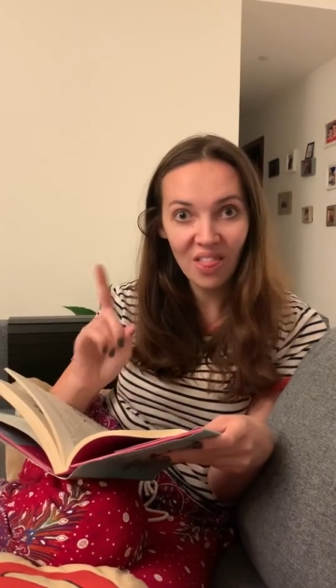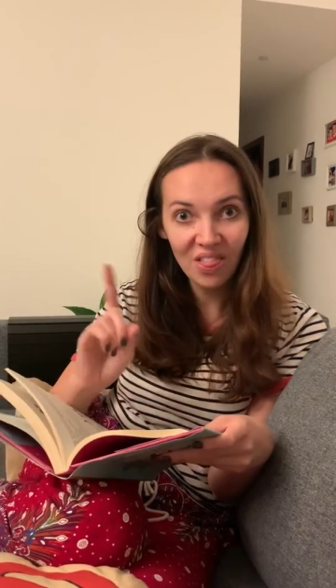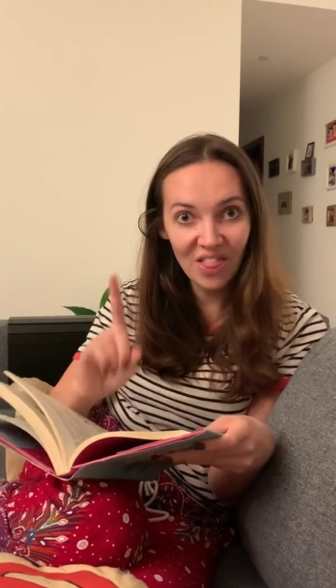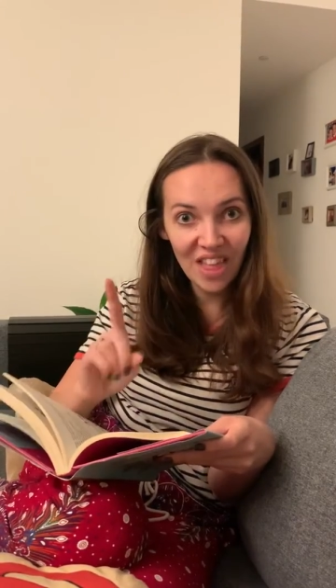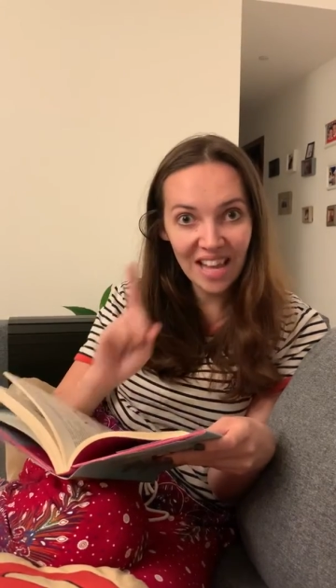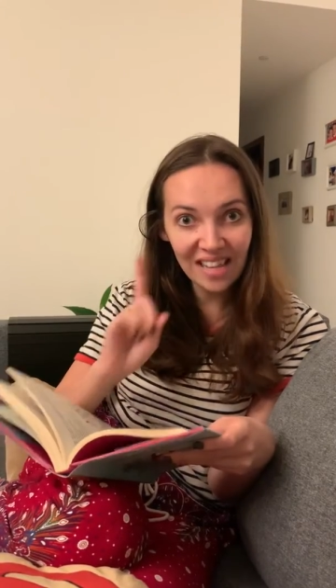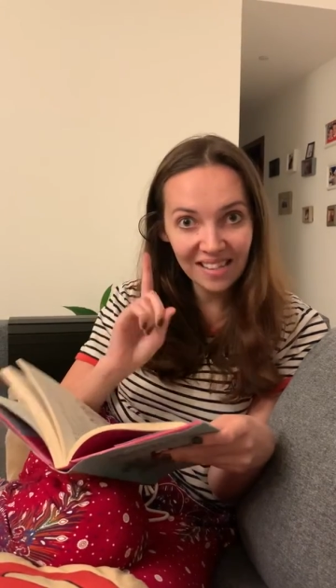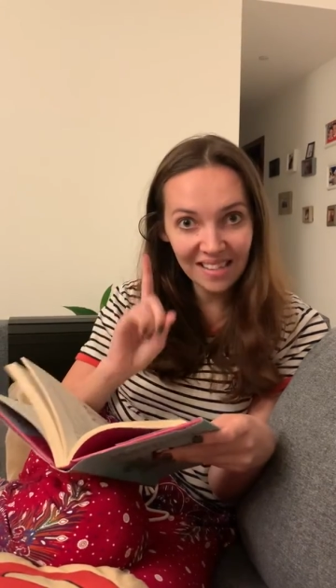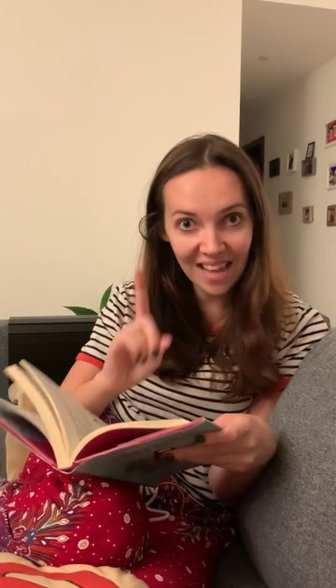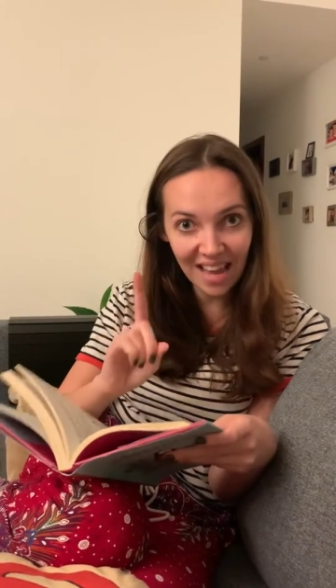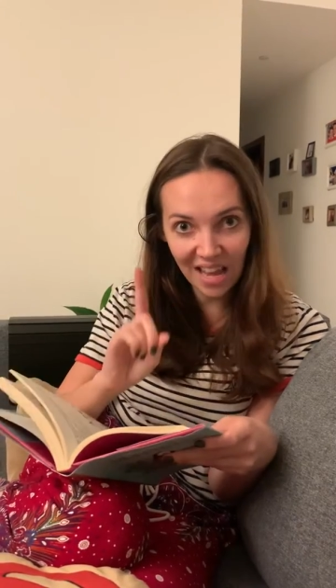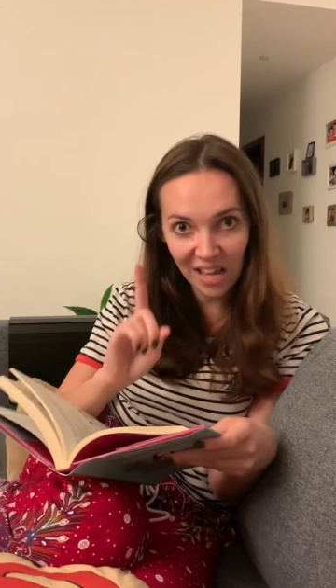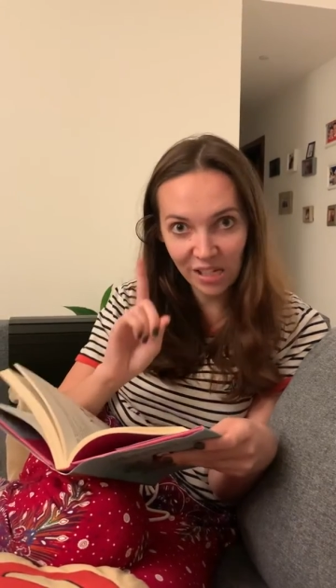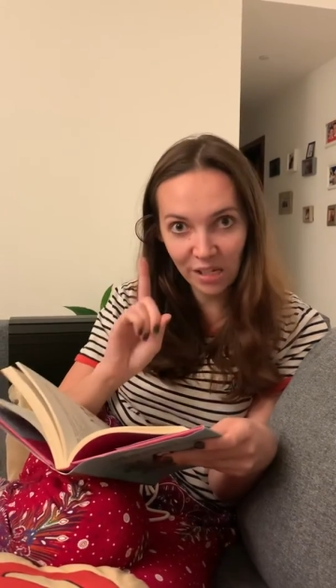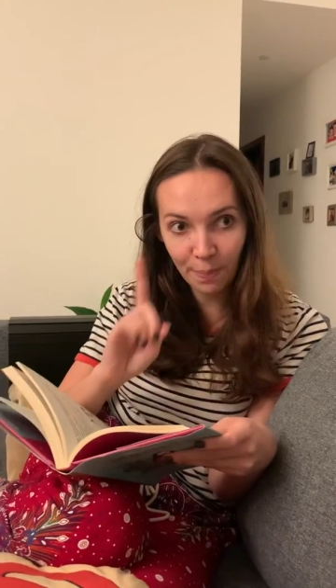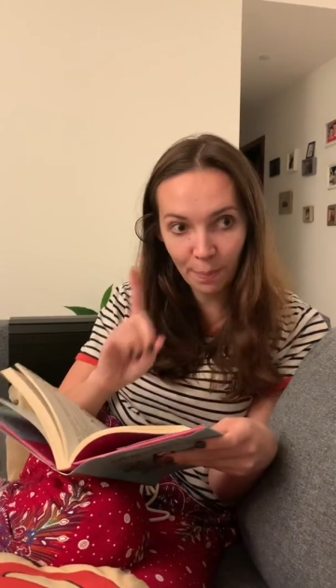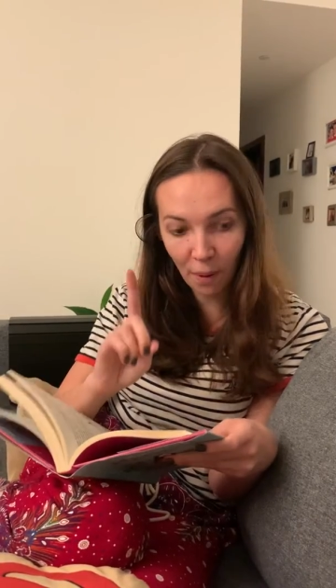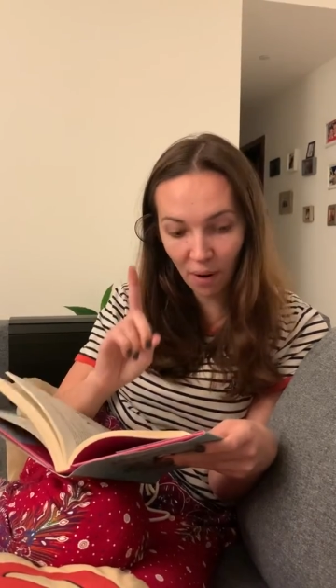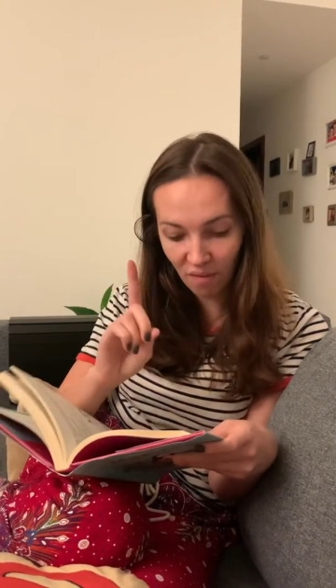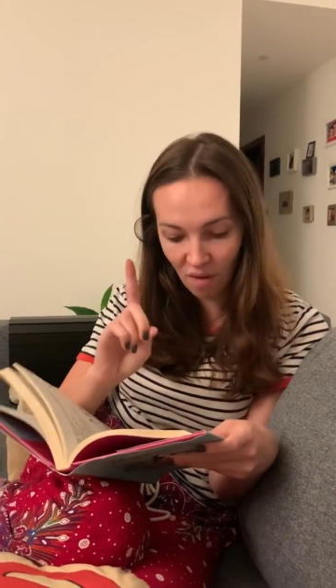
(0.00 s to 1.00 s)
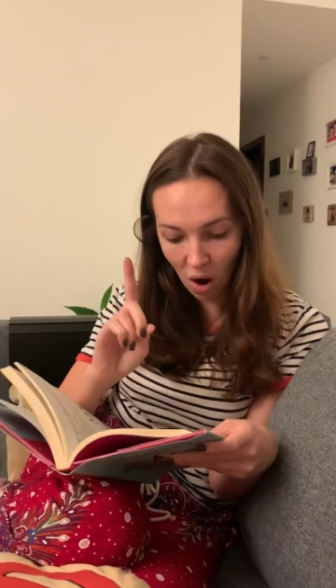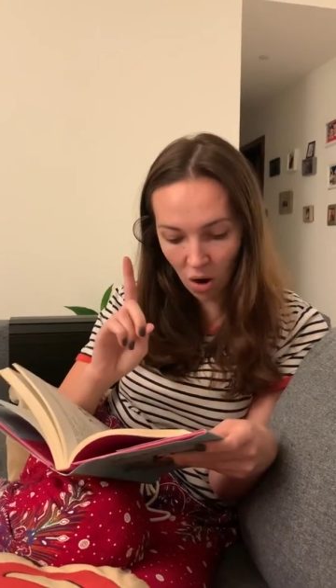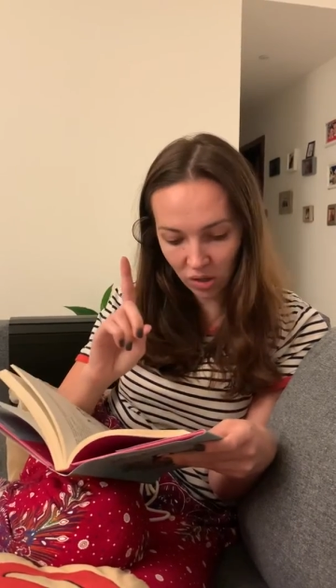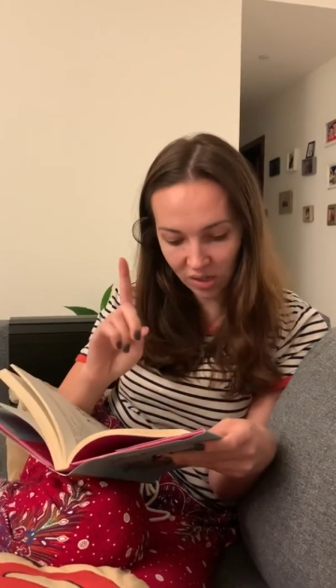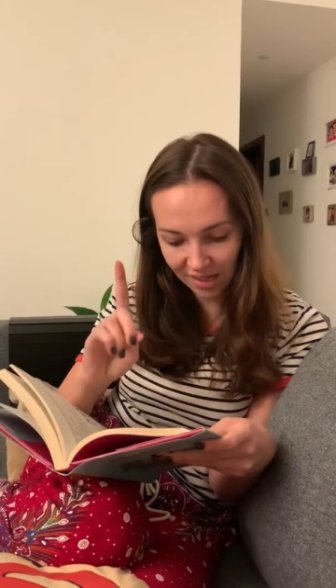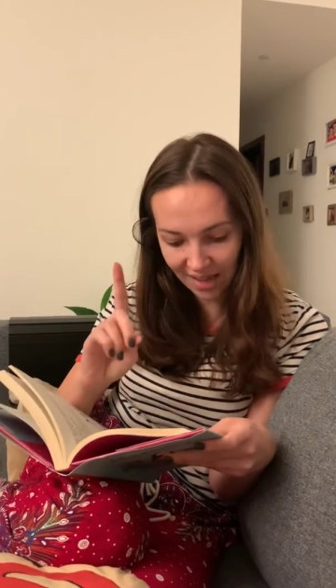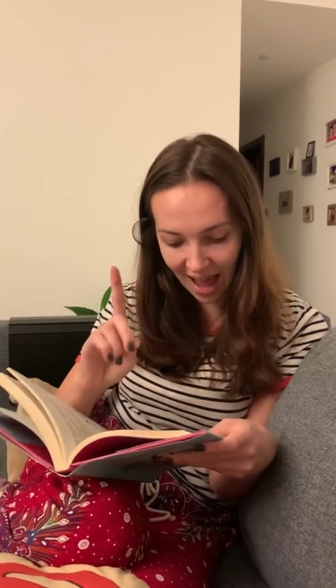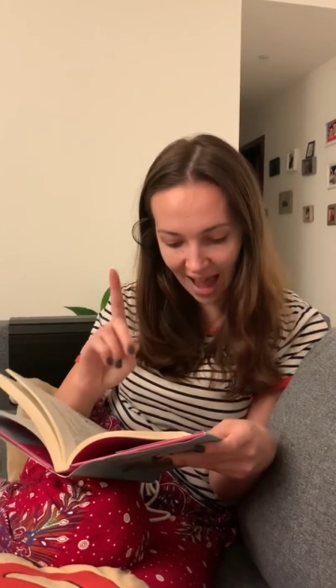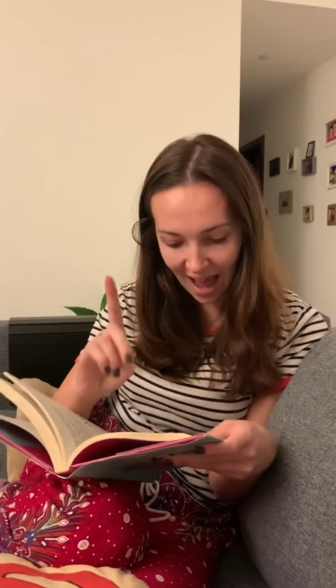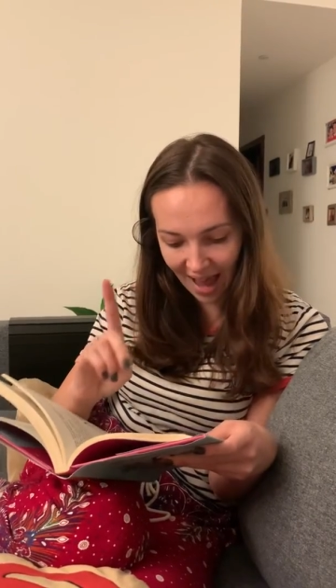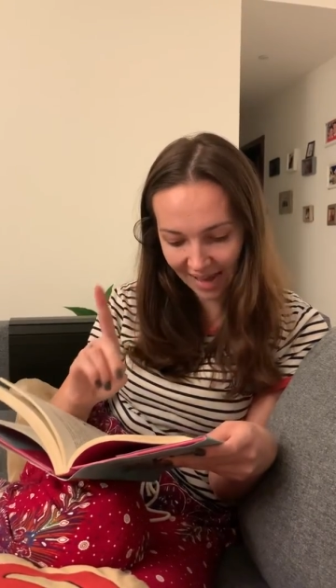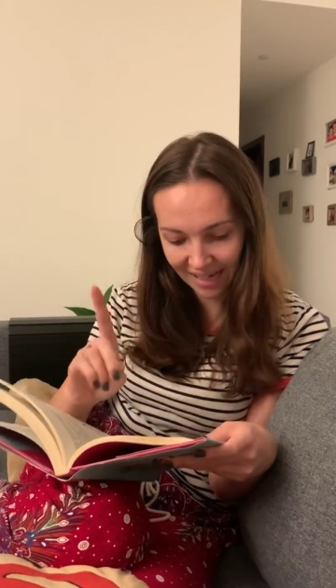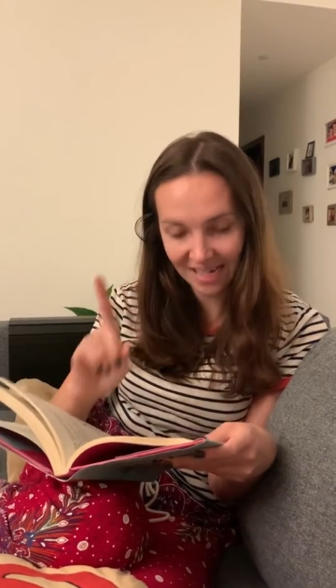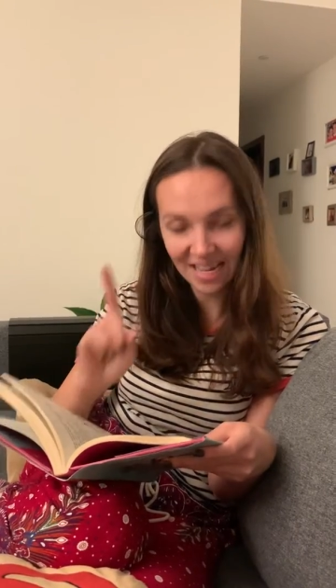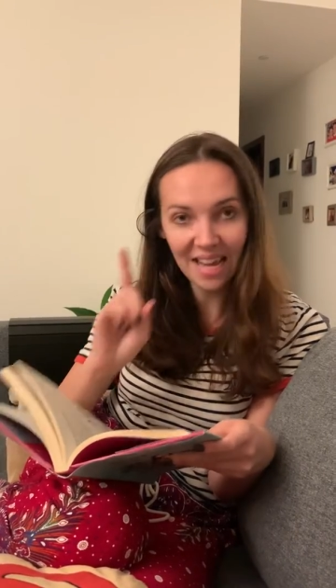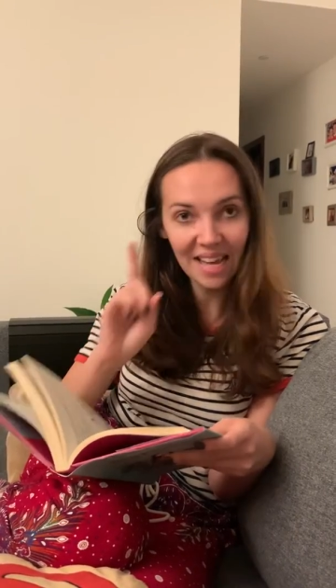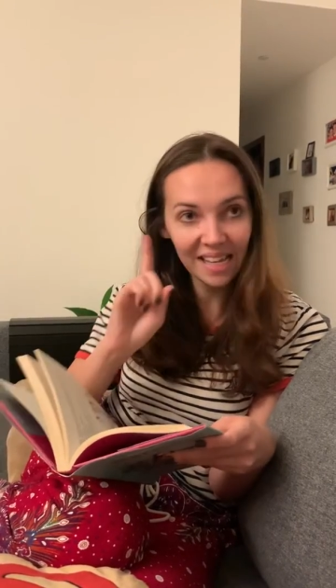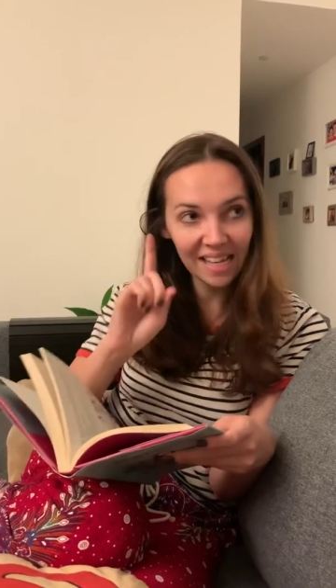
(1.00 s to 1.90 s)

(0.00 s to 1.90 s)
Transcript: this is peroxide,